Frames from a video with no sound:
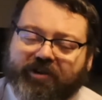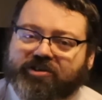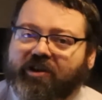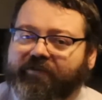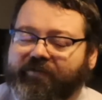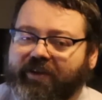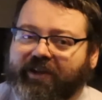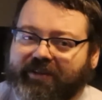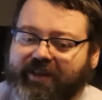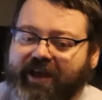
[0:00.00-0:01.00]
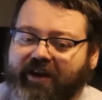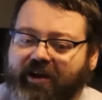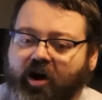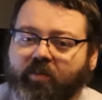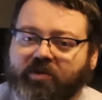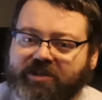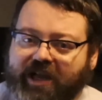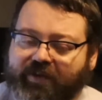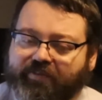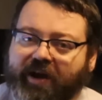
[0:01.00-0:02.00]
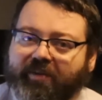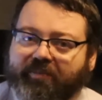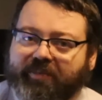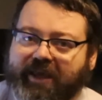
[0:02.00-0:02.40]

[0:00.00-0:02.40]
start feeling that almost every problem